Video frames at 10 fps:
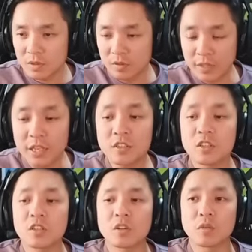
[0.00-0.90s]
This
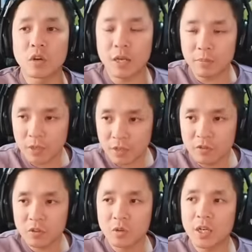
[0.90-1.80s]
is the right play
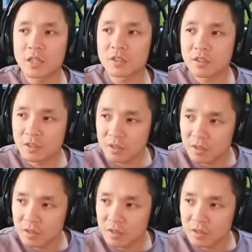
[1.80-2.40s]
for Twice.